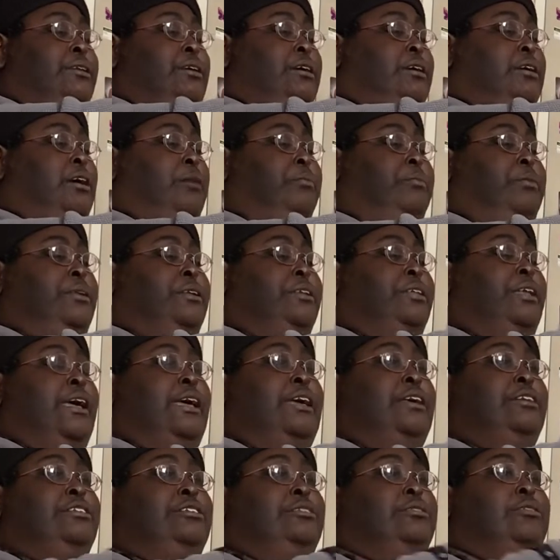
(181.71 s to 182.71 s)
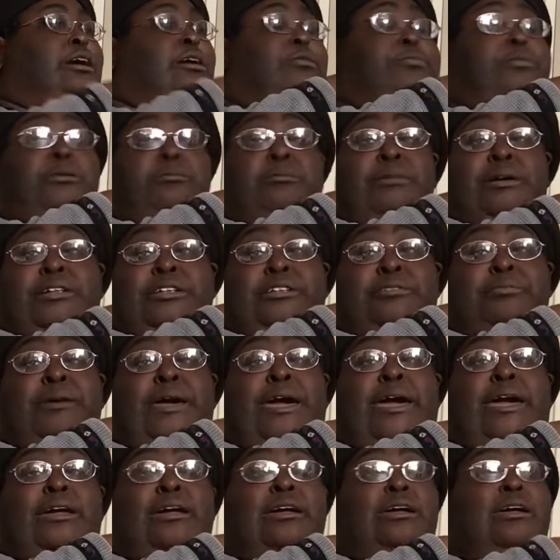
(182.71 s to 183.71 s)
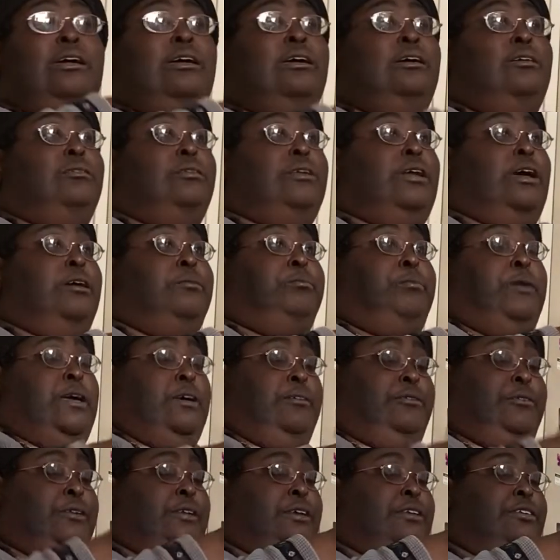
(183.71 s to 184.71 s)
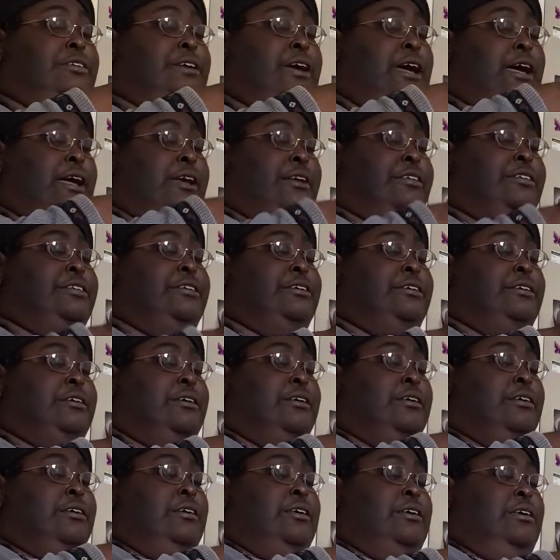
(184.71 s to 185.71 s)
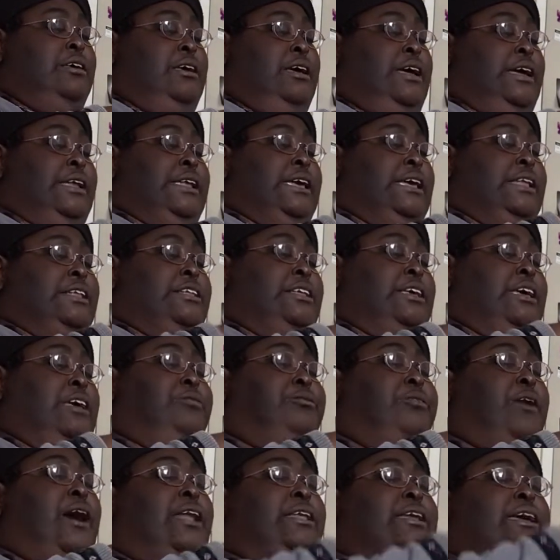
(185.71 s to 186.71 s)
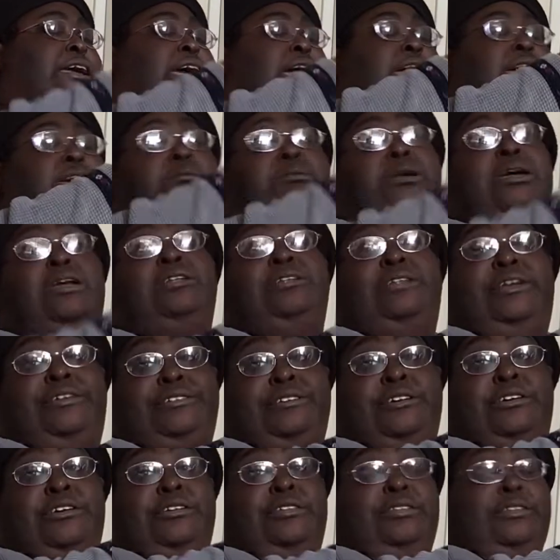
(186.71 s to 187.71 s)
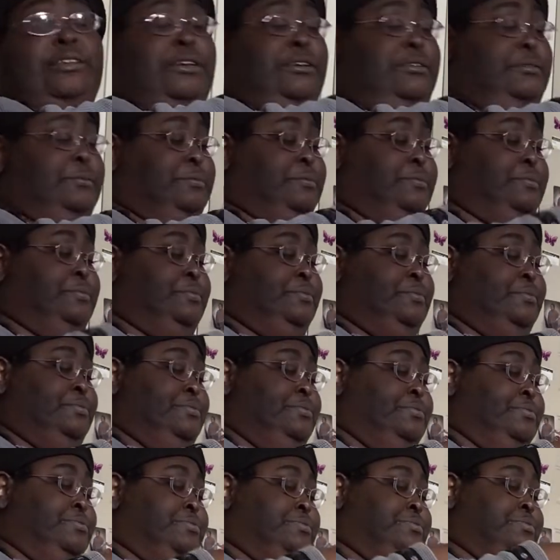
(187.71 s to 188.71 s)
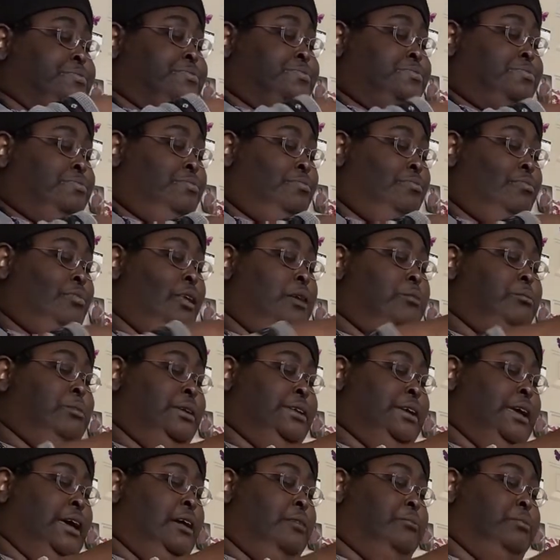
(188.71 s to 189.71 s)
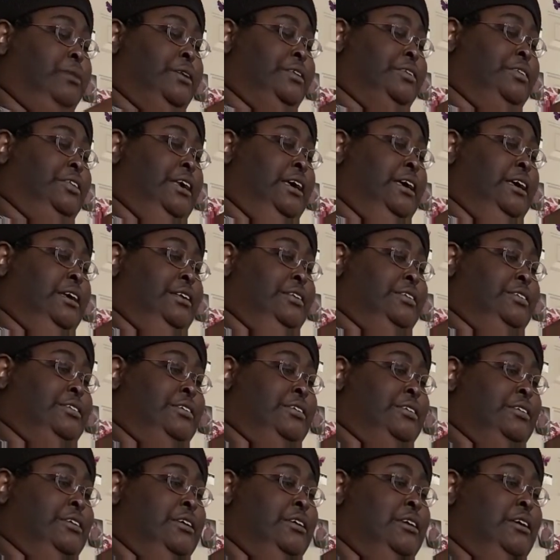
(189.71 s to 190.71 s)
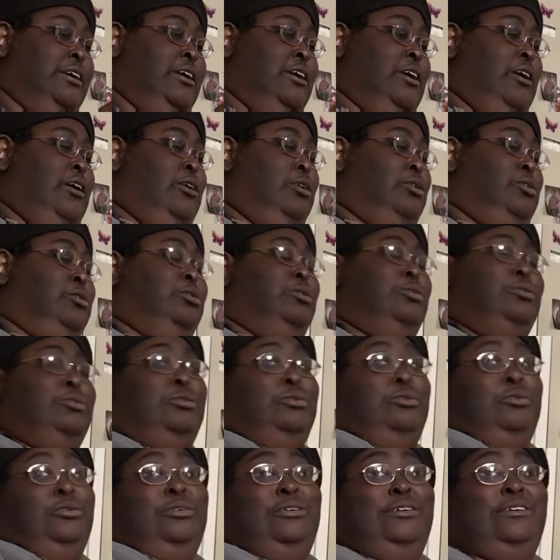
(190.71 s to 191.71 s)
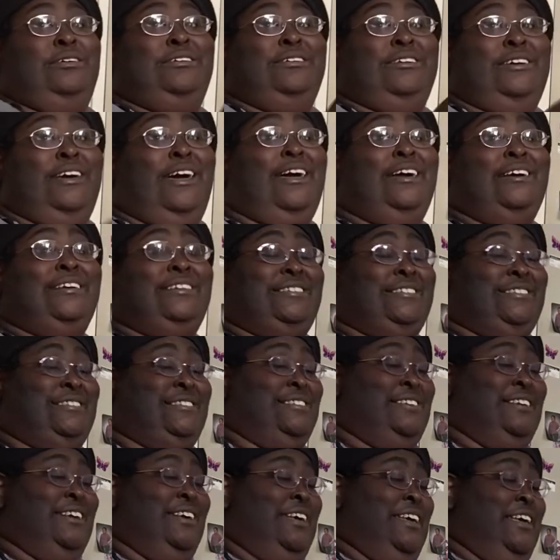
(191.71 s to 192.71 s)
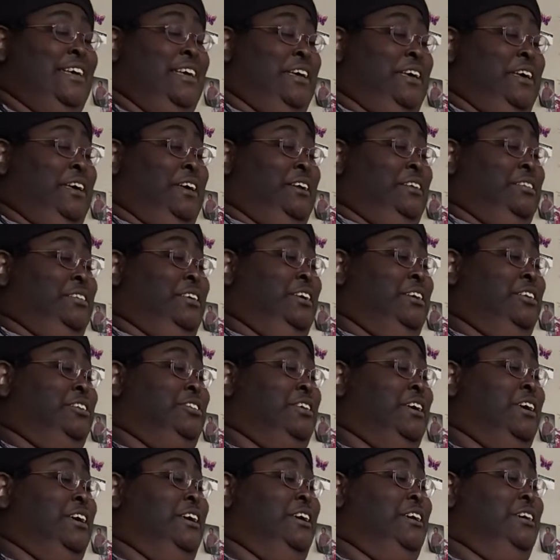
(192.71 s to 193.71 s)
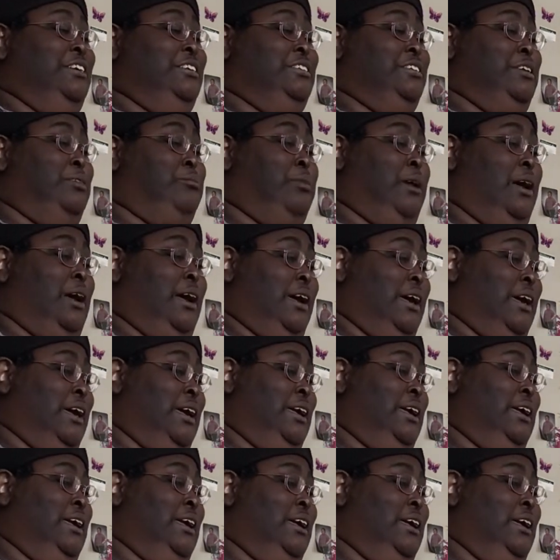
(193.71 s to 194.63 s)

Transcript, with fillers: a couple of days, a couple of months back when I paid for these guys. And it, it finally came in. That's a good thing. But yeah, but this, oh, yes. This is my,